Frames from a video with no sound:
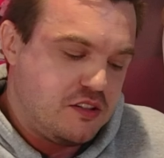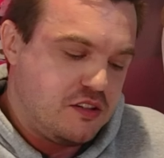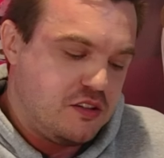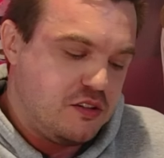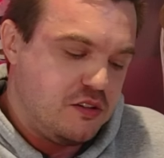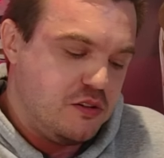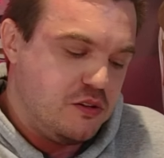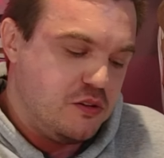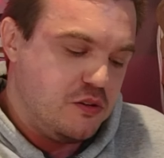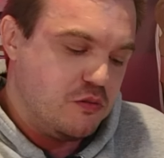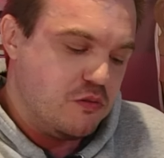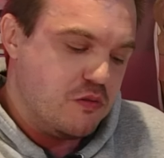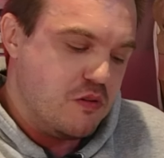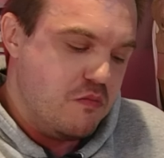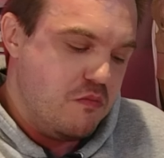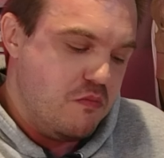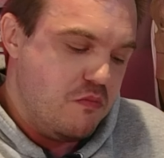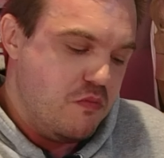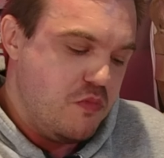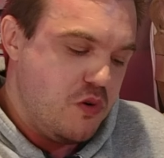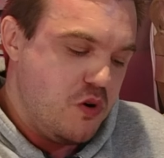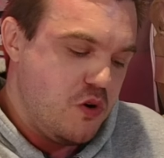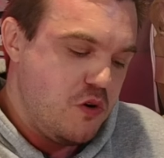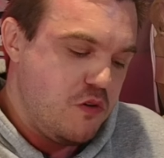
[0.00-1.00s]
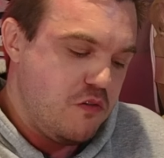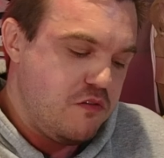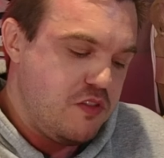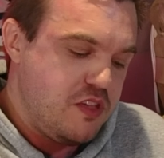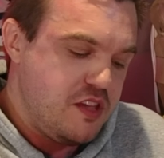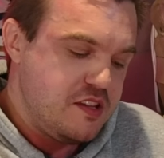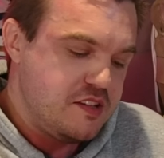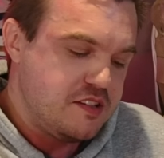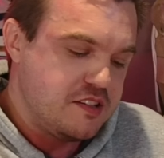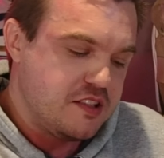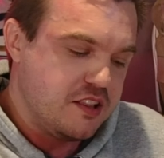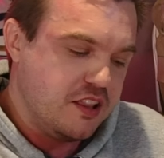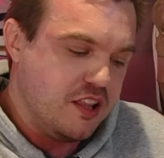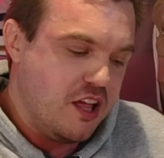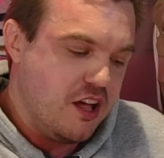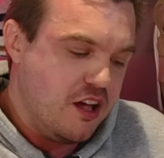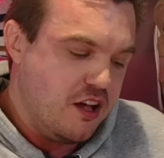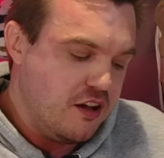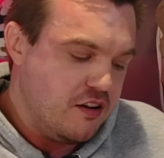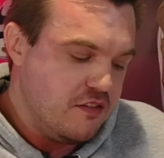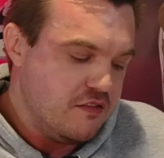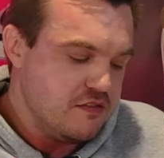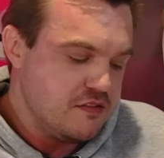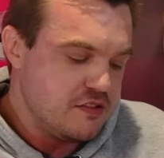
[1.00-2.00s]
to remove these
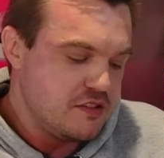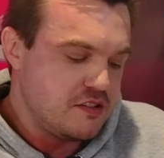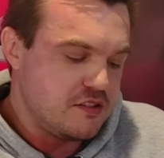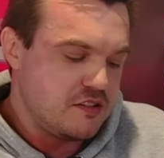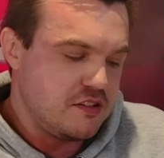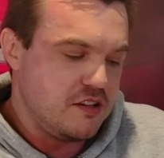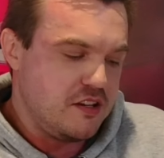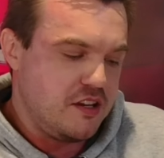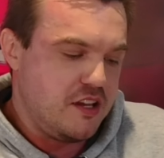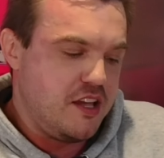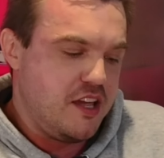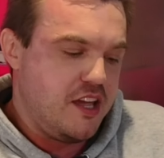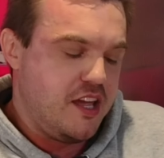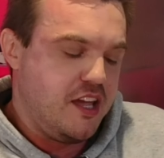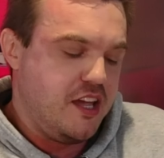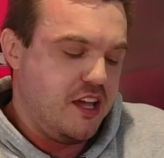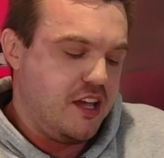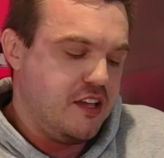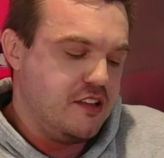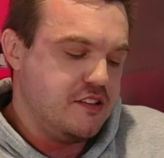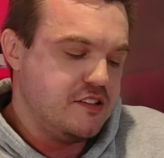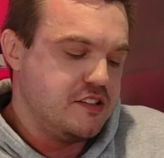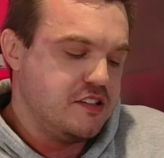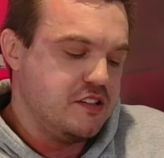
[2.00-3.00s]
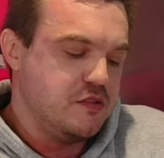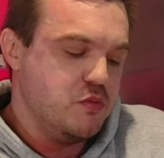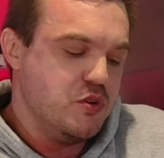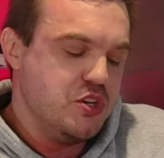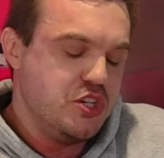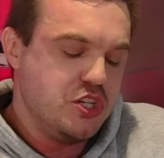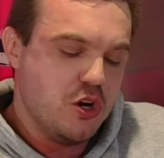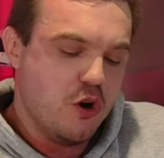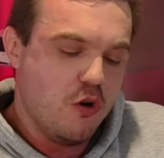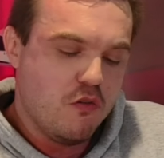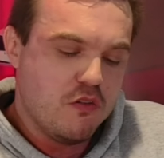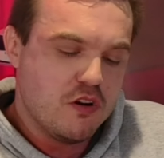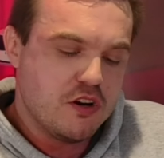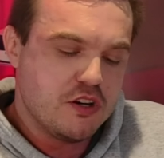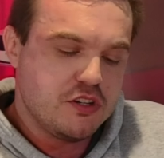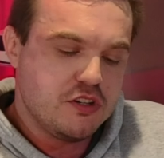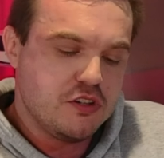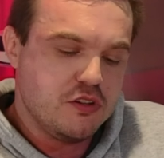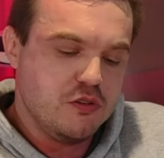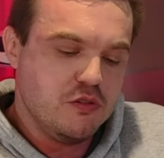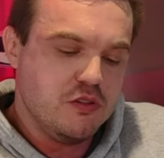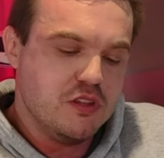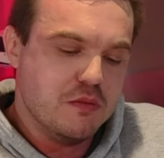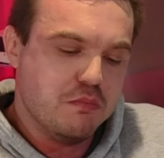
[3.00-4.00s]
gloves and switch over
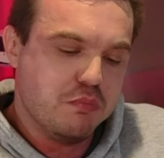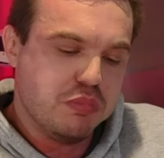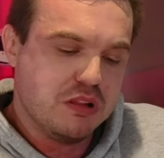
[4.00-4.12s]
to the